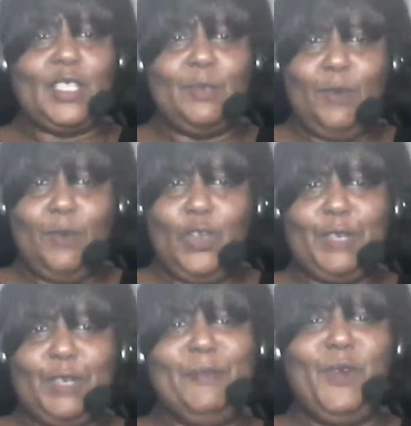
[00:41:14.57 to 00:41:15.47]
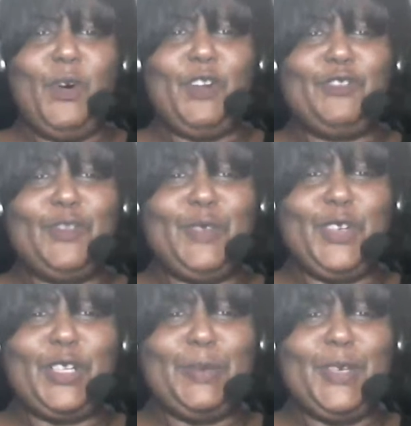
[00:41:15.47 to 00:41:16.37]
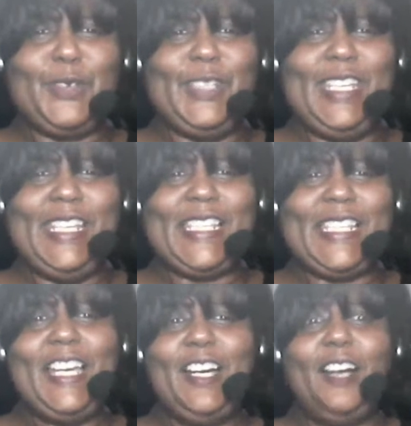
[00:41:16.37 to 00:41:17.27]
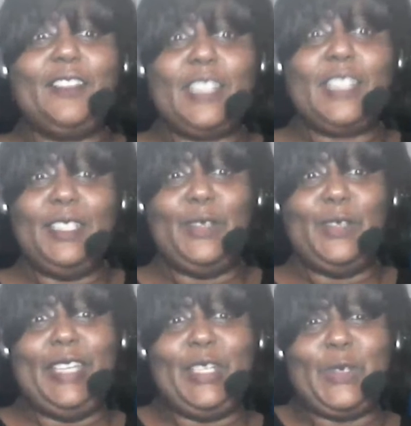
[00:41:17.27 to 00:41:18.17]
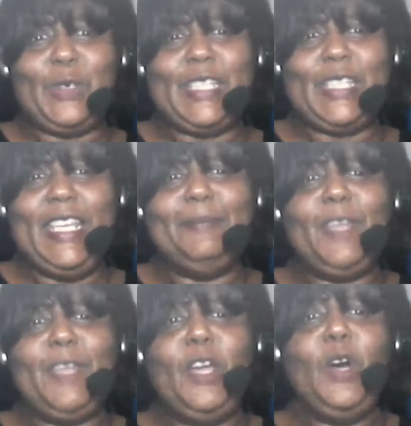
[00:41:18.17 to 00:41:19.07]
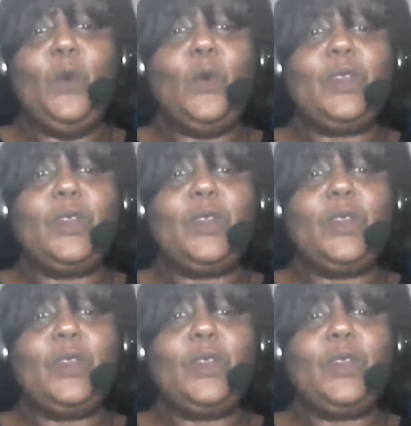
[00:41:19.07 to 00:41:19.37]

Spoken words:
There is going to be more from Your Computer Needs of Toledo LLC,